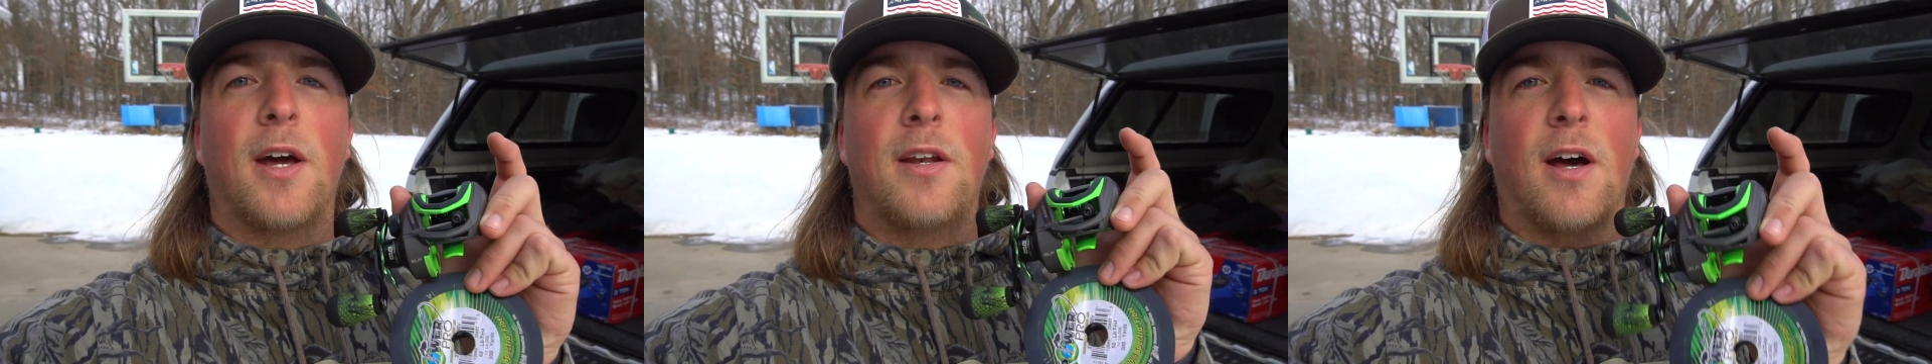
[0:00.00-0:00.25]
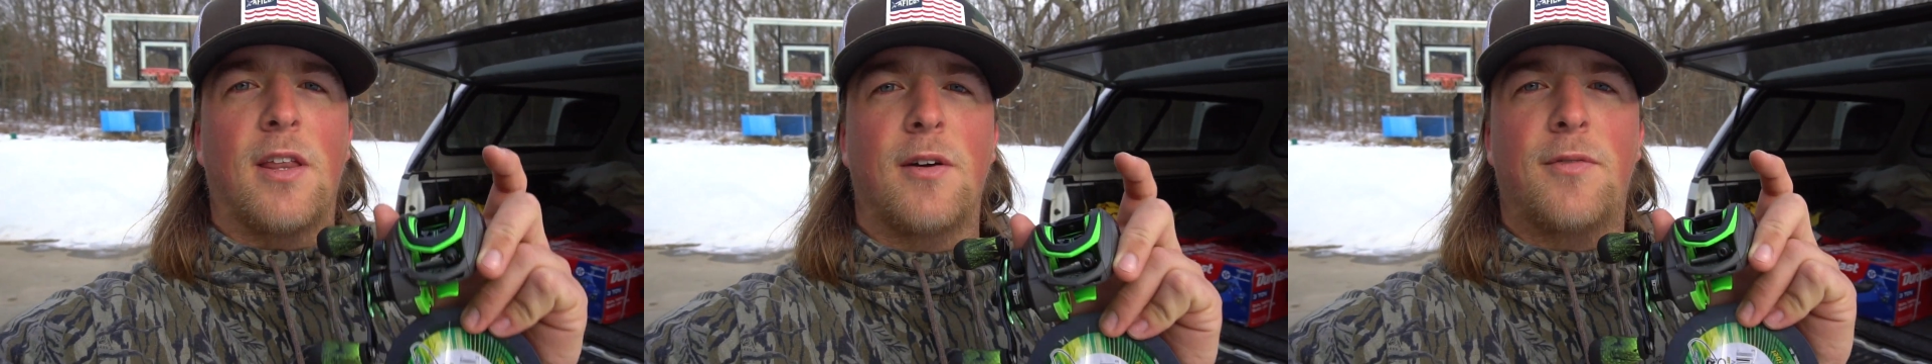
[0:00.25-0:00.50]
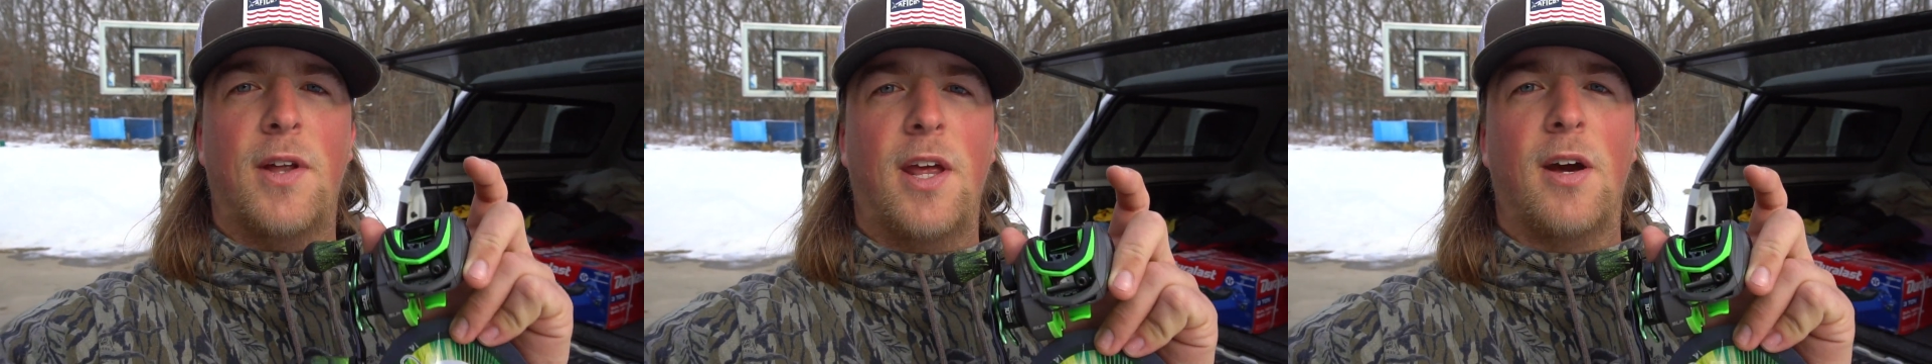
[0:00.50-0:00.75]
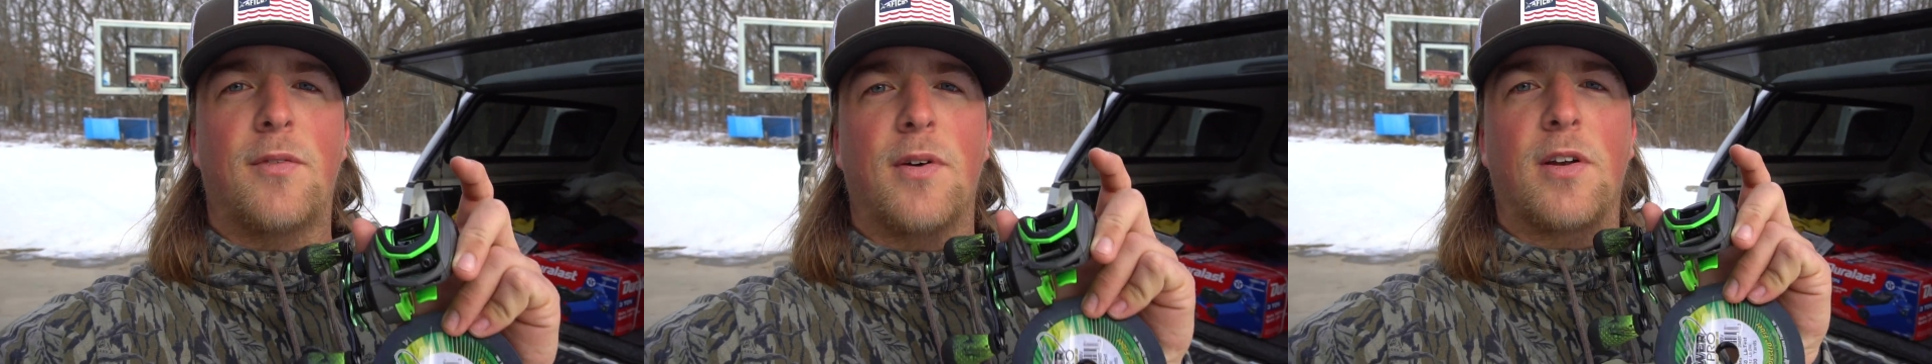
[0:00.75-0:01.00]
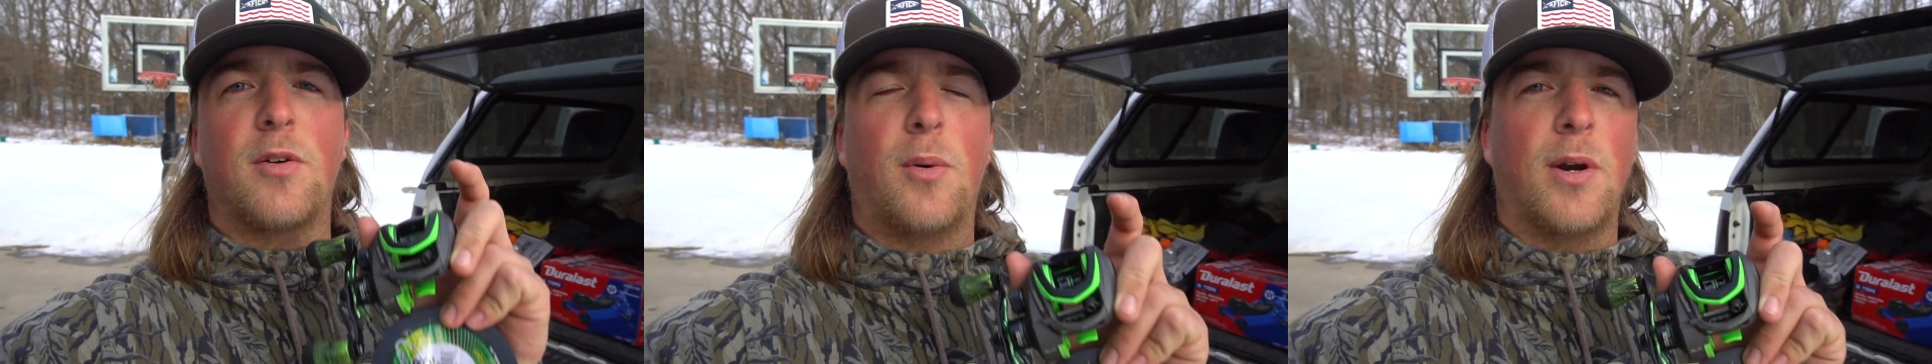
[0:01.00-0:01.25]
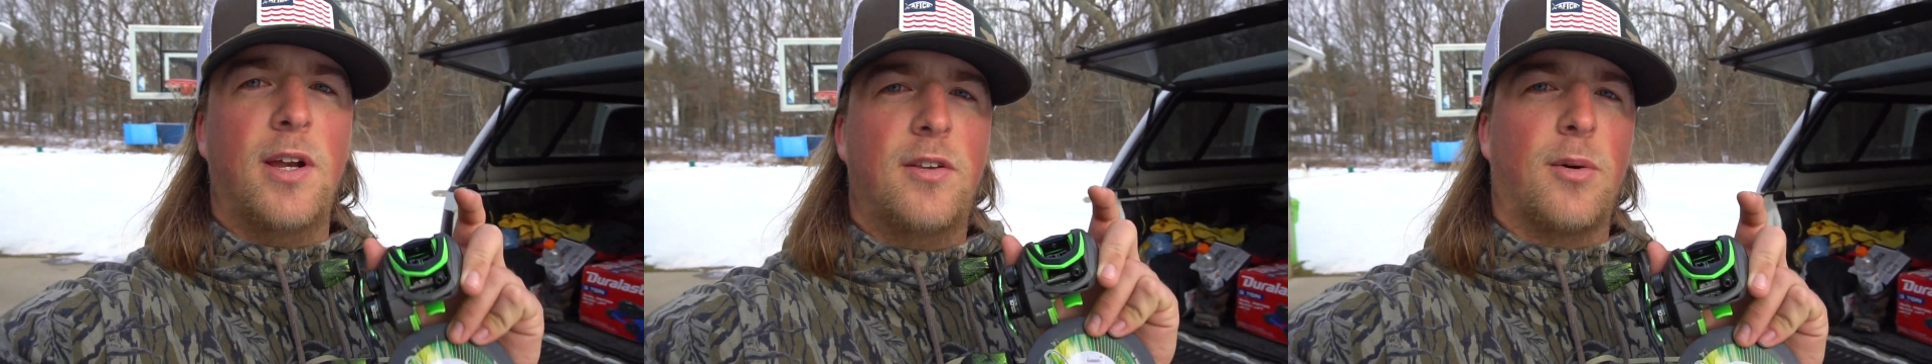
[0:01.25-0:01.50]
another video for
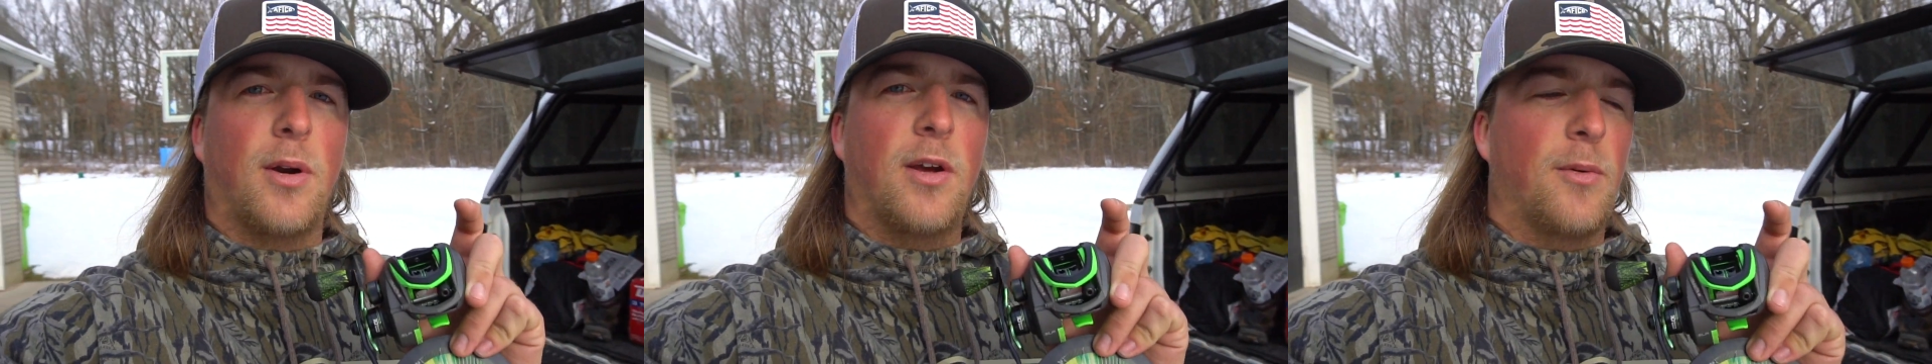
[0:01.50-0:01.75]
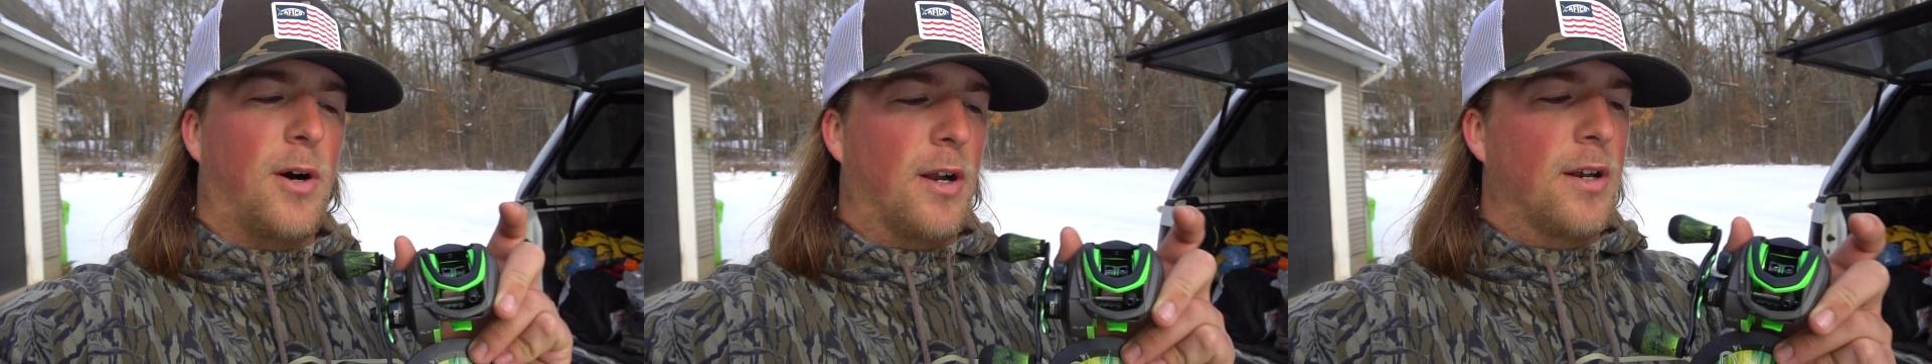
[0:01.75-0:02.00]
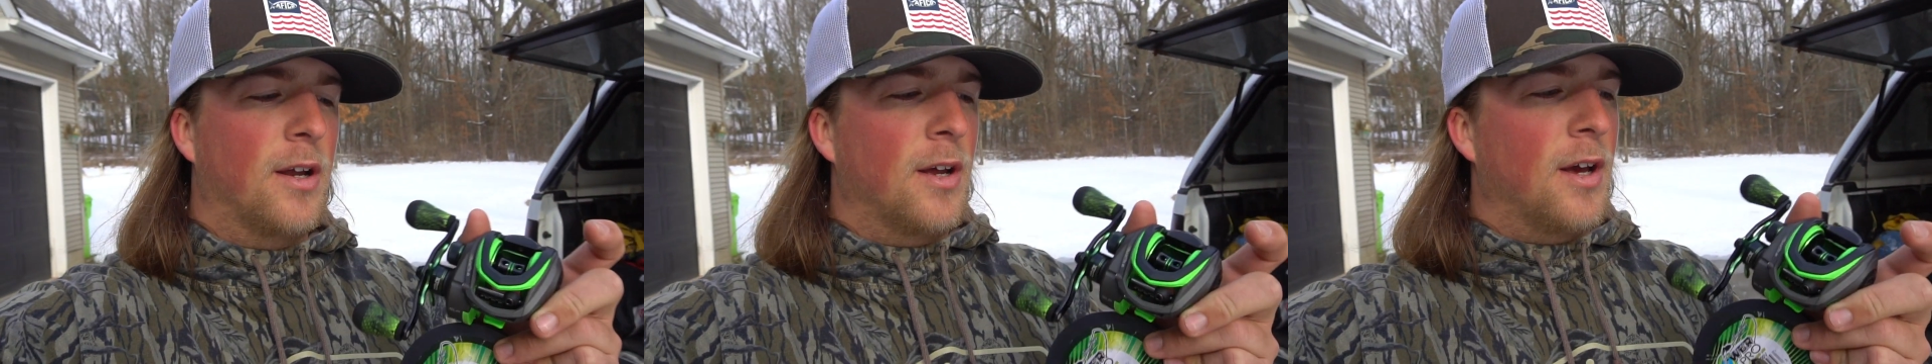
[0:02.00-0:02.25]
2021